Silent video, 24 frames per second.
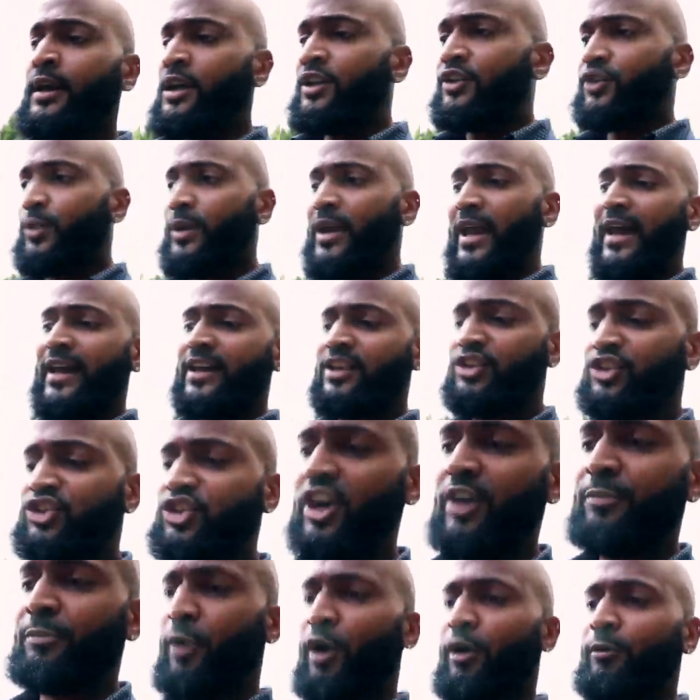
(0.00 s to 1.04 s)
So he had his
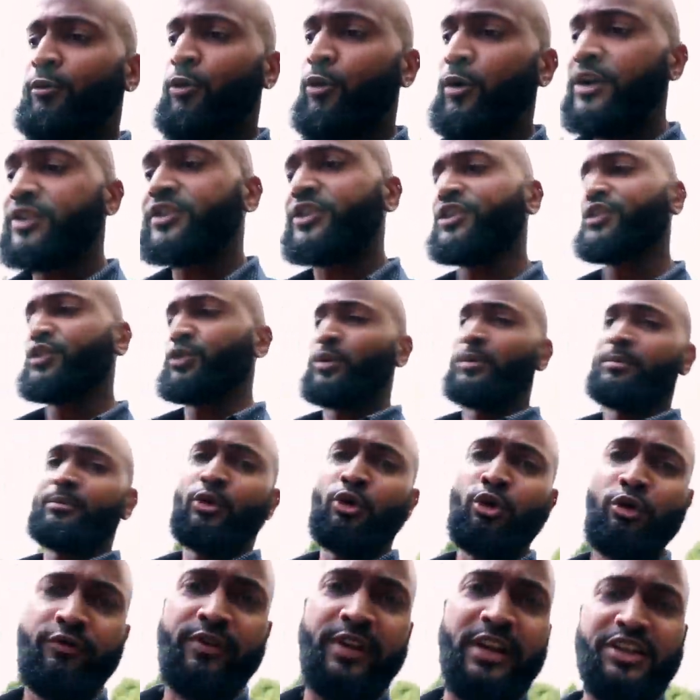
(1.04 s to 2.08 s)
jump off points. He's doing
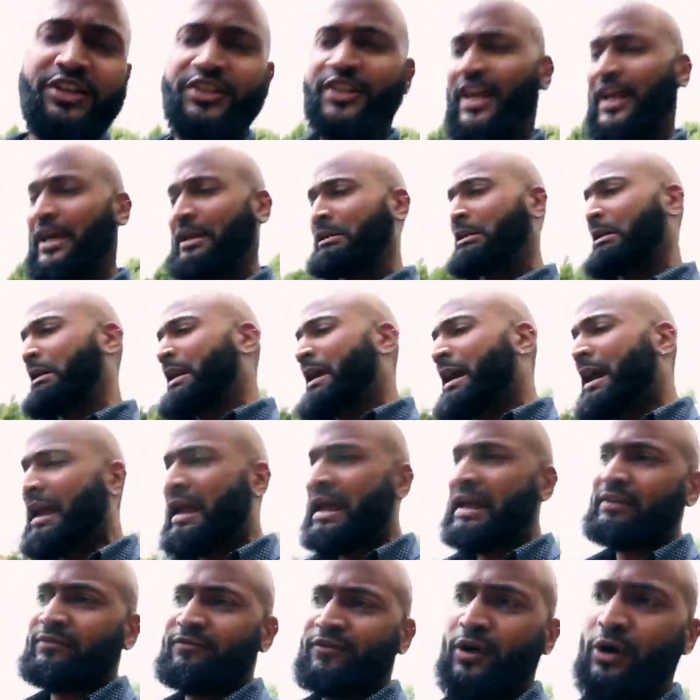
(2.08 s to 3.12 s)
movies, got
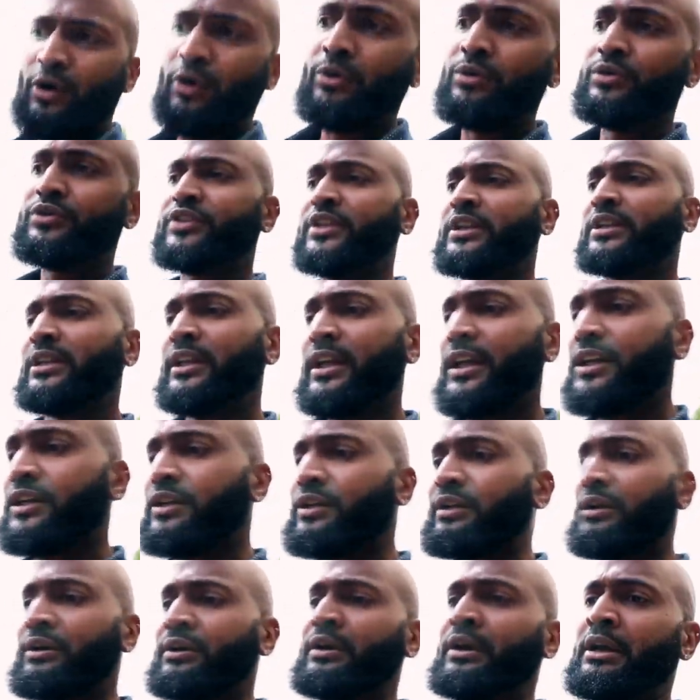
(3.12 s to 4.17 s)
headphones and
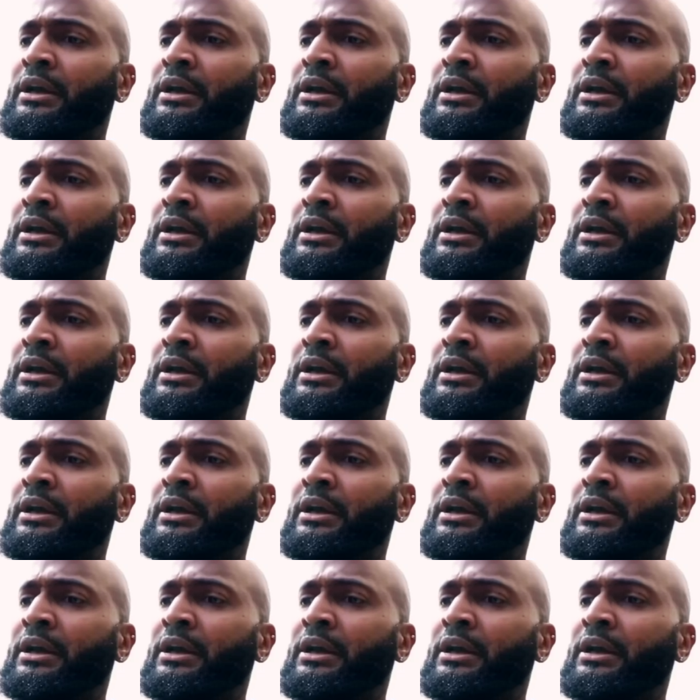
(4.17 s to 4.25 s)
liquor.